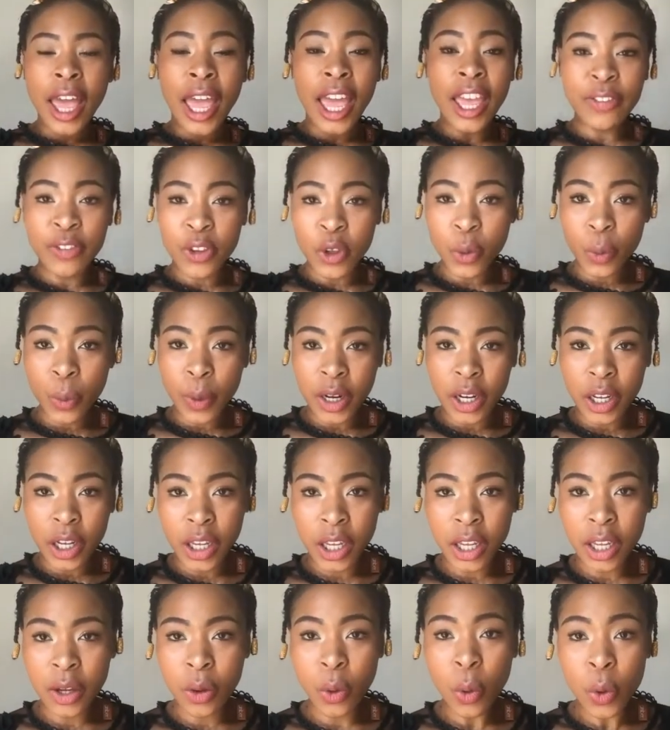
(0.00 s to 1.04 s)
if you want
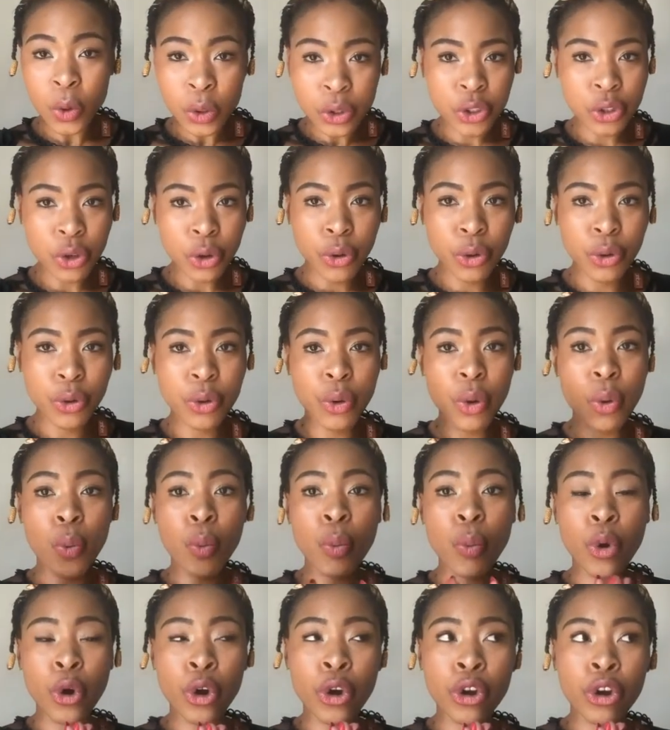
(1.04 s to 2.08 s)
to also
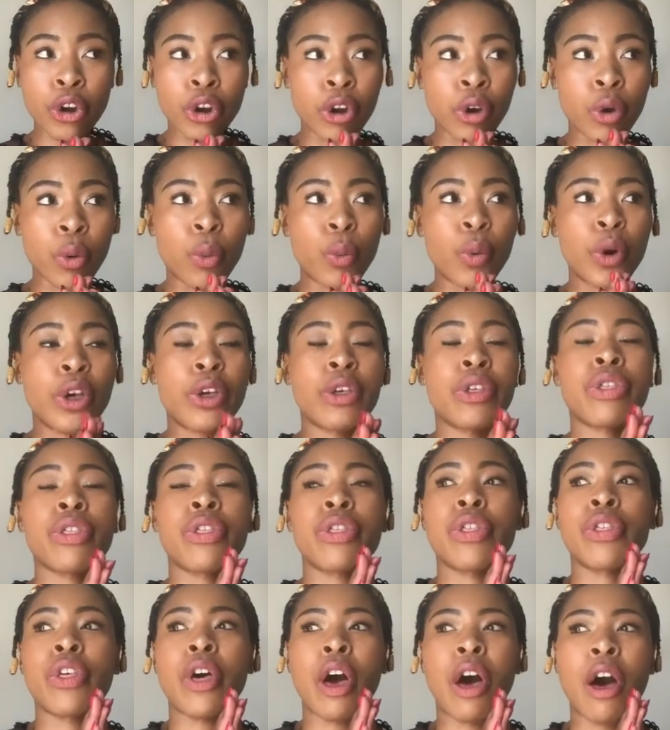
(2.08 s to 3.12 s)
work with
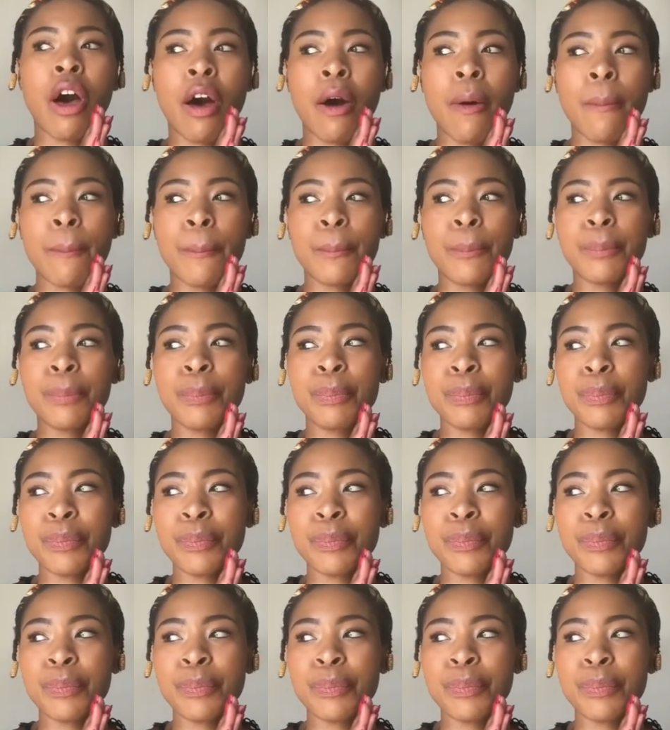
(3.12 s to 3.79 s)
um,